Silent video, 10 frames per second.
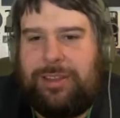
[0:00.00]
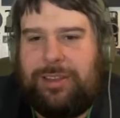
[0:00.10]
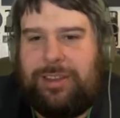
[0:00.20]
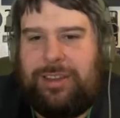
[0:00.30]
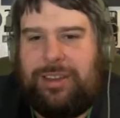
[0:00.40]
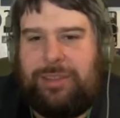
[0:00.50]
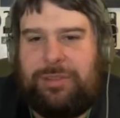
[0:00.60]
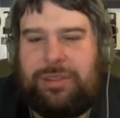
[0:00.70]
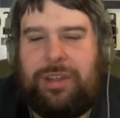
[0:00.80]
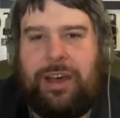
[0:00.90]
you know, it's
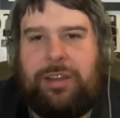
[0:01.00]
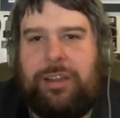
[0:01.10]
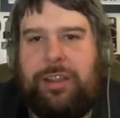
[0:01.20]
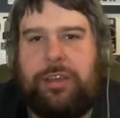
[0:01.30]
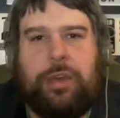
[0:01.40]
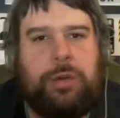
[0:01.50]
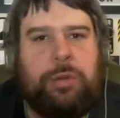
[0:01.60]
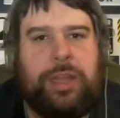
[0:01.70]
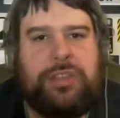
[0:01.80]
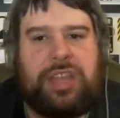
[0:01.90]
hardly the
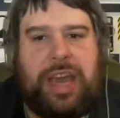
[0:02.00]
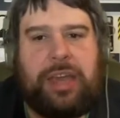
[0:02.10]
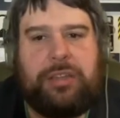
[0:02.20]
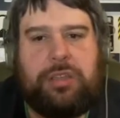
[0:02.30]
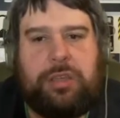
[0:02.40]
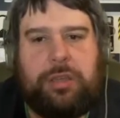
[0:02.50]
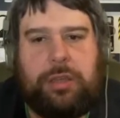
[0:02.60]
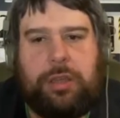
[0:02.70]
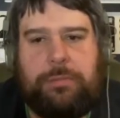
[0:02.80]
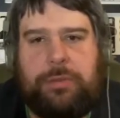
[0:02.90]
coolest act
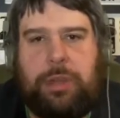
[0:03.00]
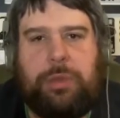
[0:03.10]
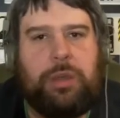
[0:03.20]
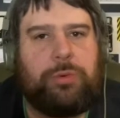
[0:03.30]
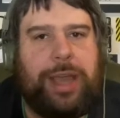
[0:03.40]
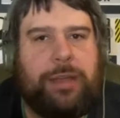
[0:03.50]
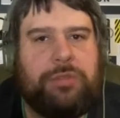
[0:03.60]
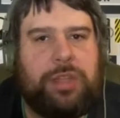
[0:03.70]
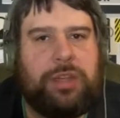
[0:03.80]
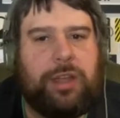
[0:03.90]
um, doing the rounds
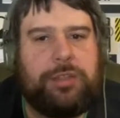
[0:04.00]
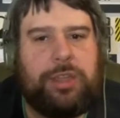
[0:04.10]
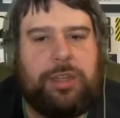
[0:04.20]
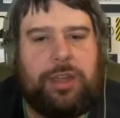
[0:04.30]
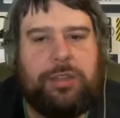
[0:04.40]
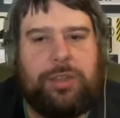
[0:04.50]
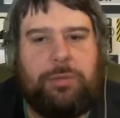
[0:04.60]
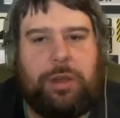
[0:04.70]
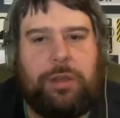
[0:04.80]
in 1991.